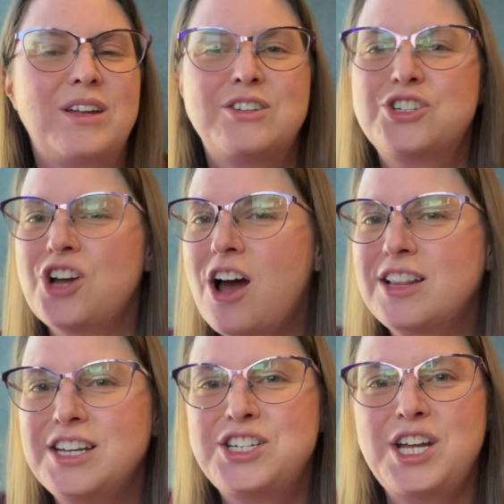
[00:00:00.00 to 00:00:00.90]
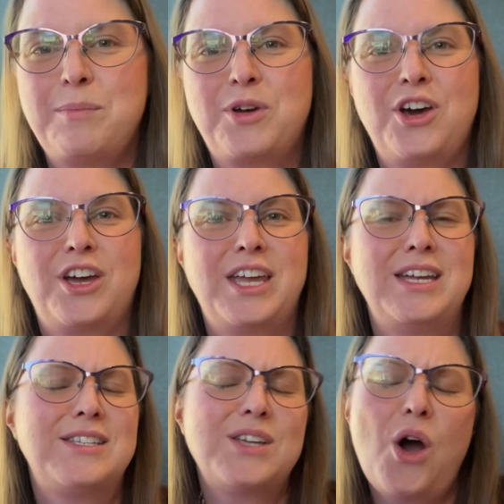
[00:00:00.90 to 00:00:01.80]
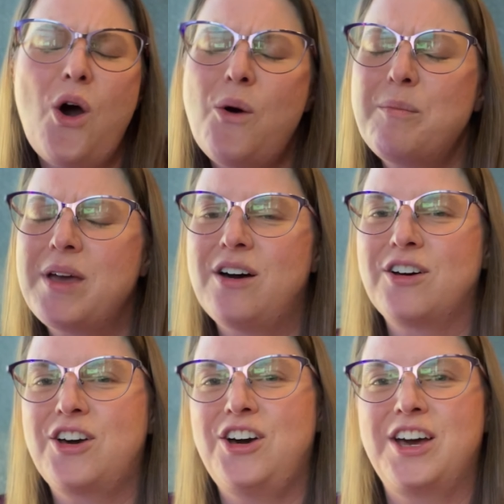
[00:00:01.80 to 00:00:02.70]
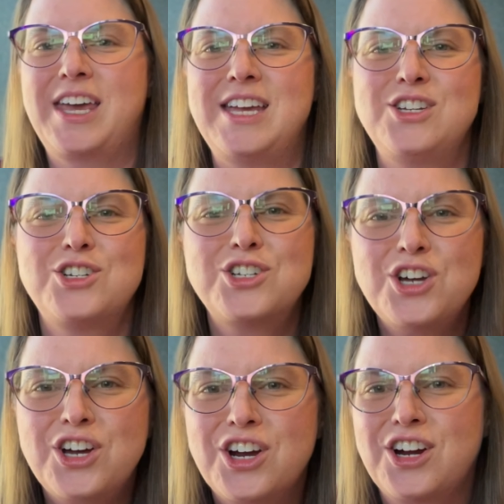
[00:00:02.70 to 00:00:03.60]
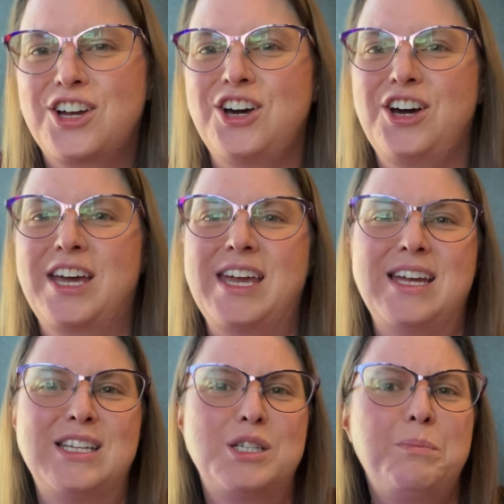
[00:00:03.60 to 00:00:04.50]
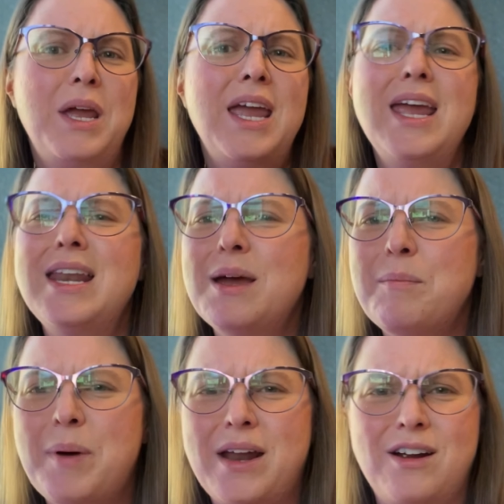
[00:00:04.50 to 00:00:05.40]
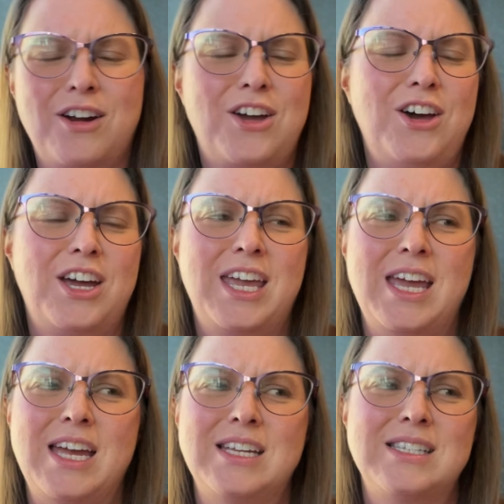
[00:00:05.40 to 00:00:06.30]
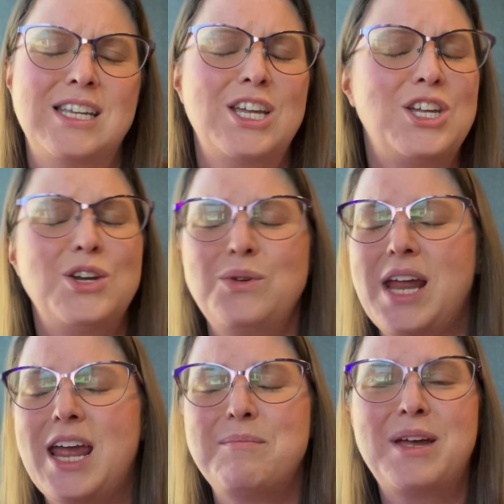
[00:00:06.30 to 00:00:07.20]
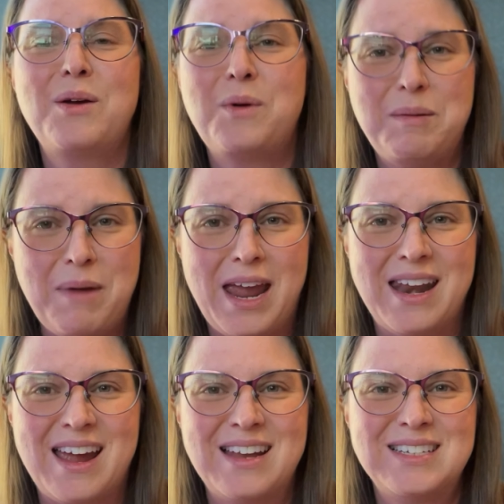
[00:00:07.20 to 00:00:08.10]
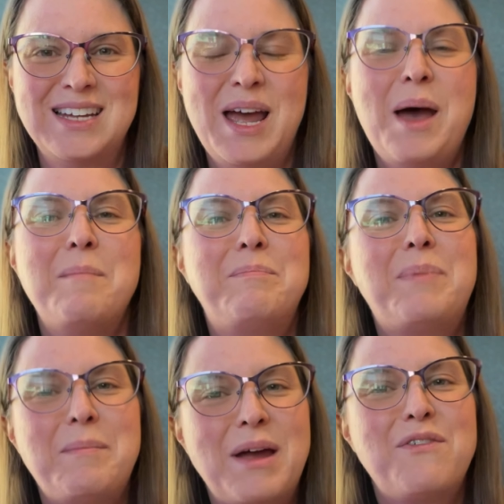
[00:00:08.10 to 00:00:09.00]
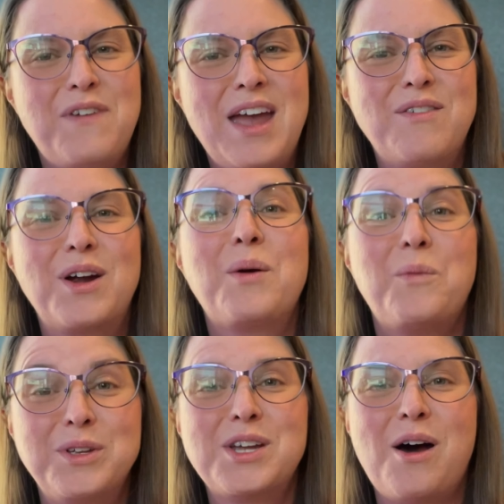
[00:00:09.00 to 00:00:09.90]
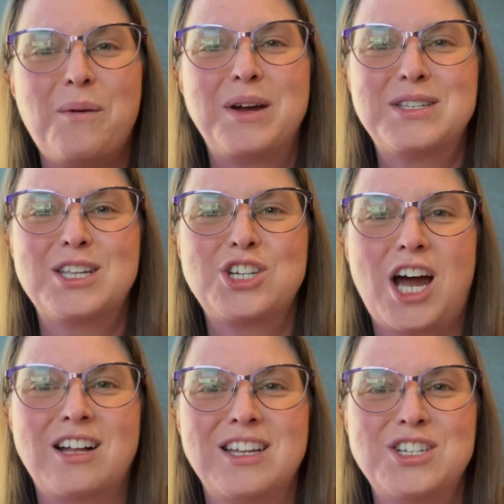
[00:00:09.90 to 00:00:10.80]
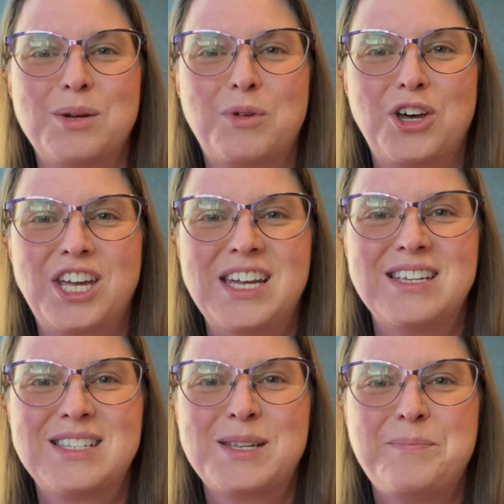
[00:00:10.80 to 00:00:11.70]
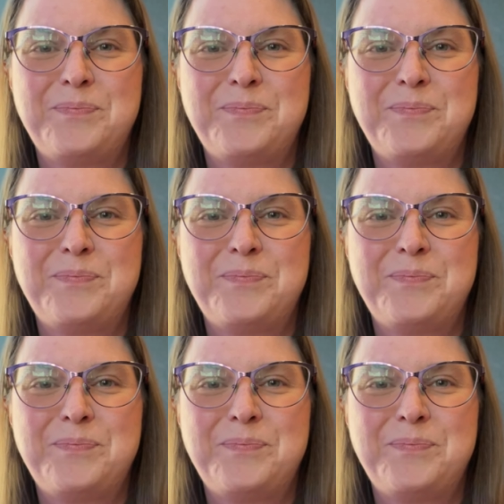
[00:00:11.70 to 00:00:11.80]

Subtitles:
chocolate chip cookies, oatmeal cookies, sugar cookies, peanut butter cookies, you name it, we made it. But my favorite was always the chocolate chip cookies.